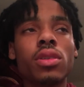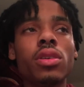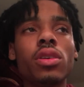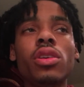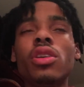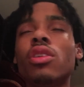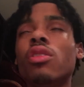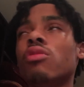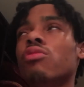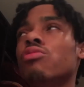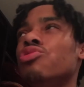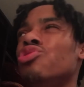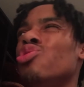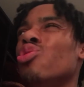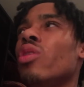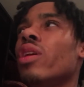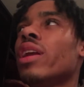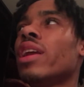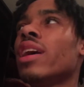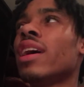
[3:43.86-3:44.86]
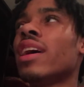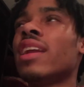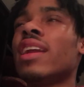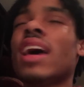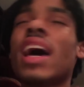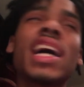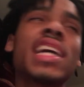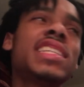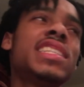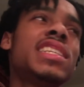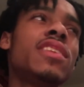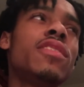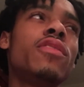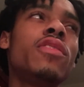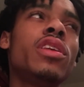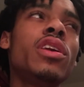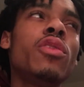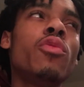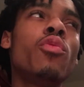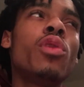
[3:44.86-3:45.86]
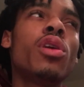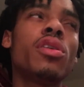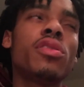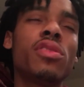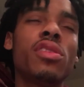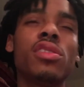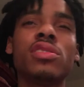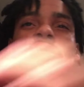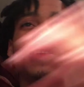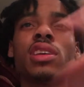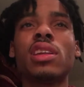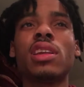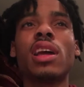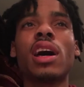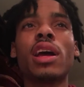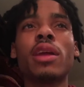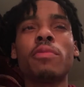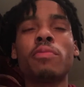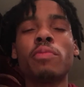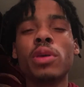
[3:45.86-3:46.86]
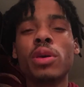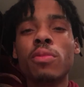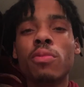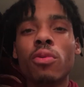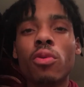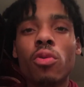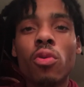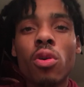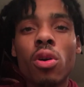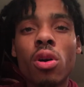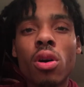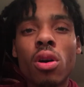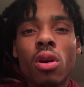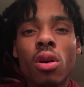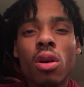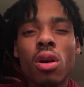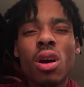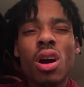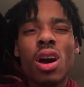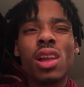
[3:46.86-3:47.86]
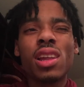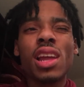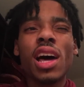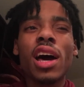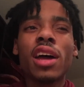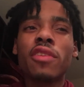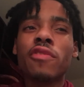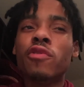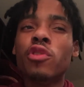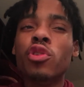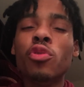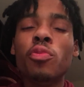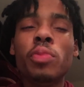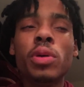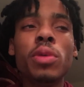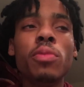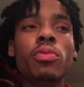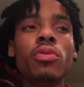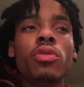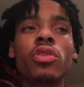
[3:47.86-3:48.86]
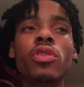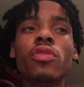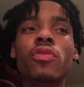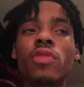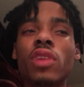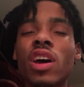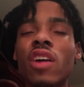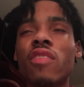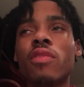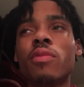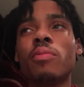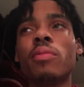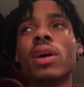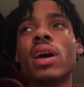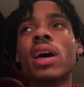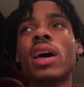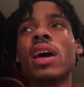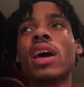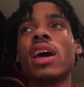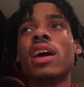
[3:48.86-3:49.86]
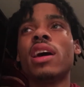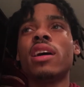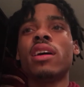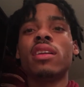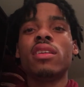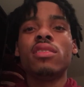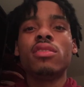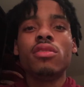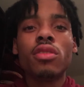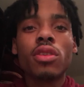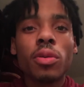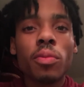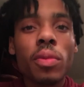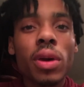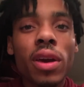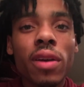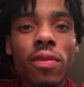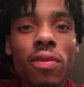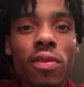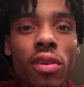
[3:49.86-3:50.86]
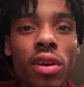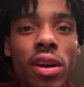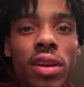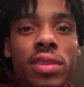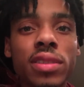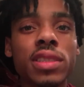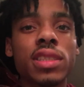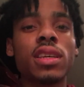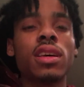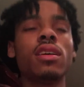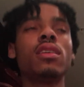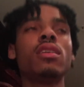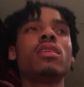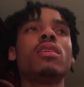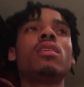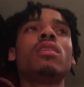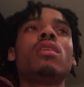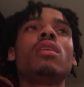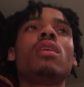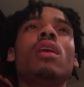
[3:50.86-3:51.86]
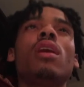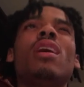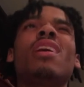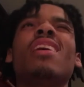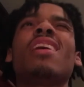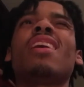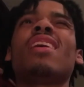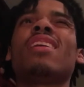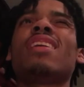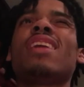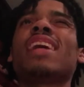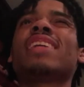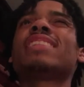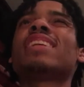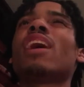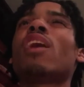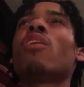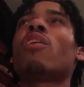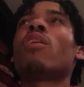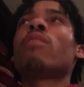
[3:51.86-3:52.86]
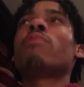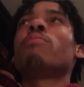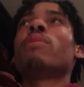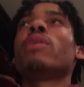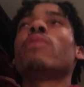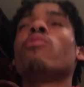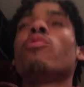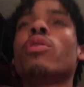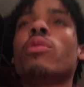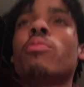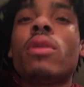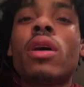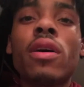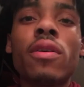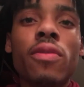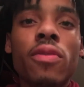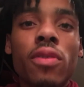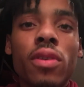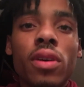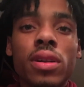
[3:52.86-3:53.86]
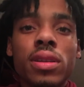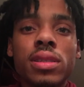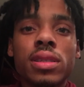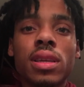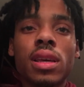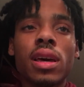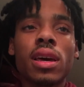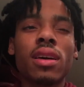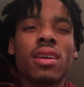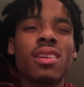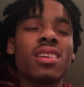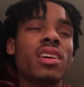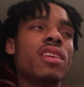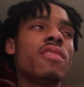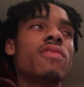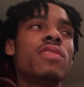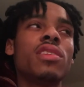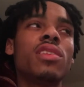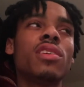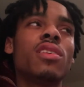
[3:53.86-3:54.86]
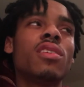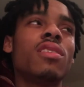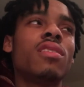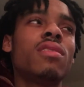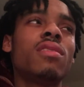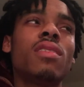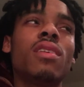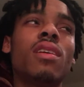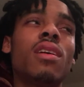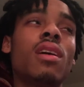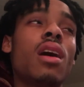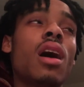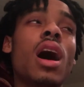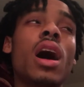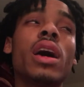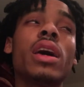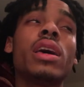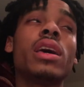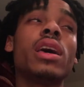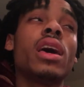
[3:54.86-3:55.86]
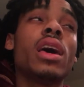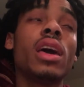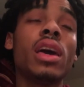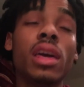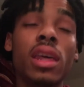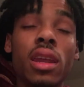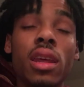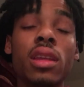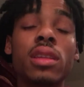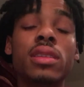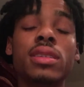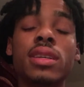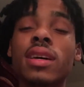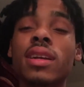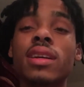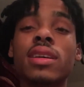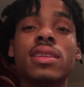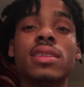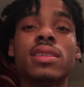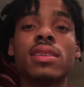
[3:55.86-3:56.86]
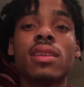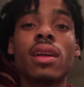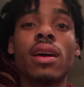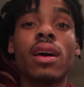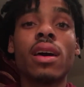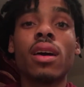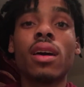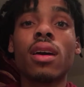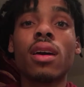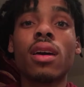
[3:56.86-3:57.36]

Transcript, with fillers: you know, joining an activity where there's a lot of people, a lot of new people you've never met, and you can make friends and that's how I met one of my friends. Like, even though I hated tennis, like,